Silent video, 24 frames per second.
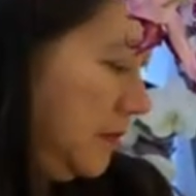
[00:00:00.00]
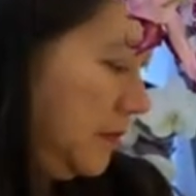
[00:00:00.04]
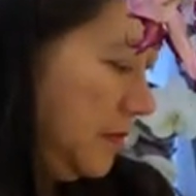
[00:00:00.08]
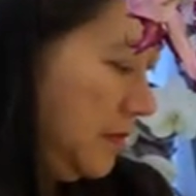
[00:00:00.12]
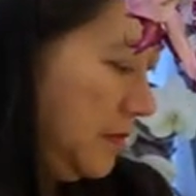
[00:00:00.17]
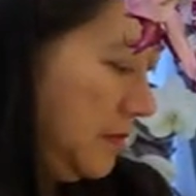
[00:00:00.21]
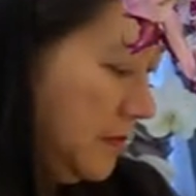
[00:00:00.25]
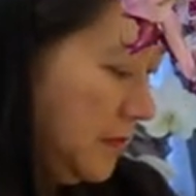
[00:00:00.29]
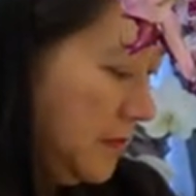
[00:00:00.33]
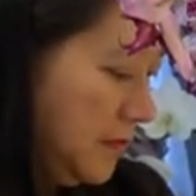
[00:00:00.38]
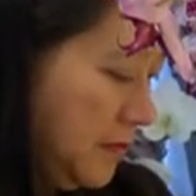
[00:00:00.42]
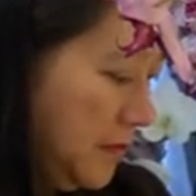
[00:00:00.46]

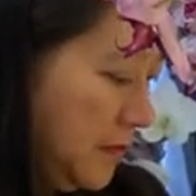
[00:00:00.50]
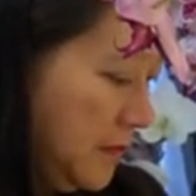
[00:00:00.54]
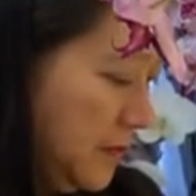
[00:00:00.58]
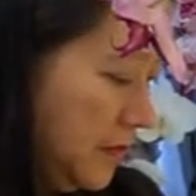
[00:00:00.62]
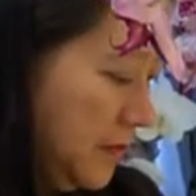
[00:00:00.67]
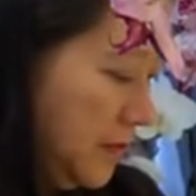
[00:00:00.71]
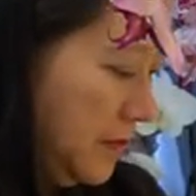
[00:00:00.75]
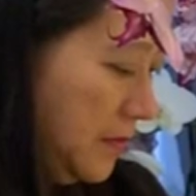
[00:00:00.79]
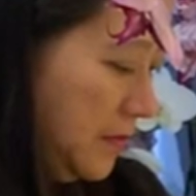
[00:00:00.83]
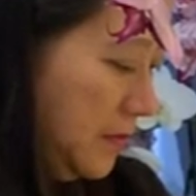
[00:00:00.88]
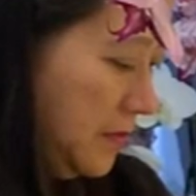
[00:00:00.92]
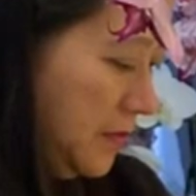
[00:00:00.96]

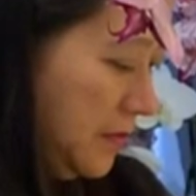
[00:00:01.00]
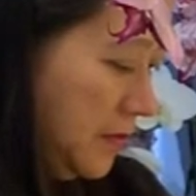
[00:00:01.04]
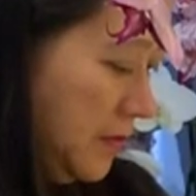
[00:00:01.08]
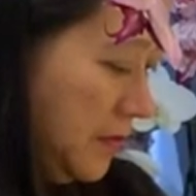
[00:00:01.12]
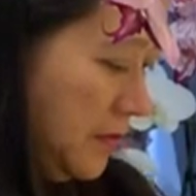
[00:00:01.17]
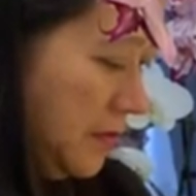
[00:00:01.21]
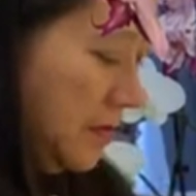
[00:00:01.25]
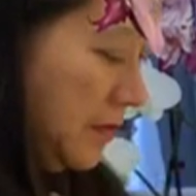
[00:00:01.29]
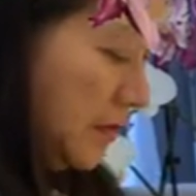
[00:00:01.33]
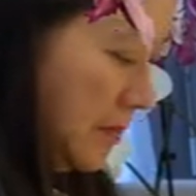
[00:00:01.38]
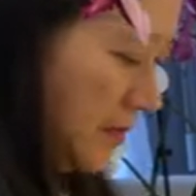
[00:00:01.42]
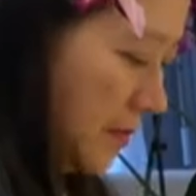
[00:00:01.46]

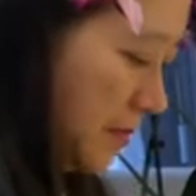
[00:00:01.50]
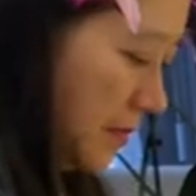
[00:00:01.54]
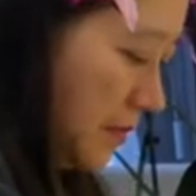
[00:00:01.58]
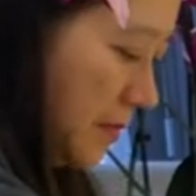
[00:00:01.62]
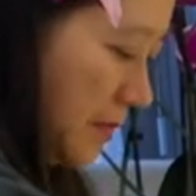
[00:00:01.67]
Nobody speaks.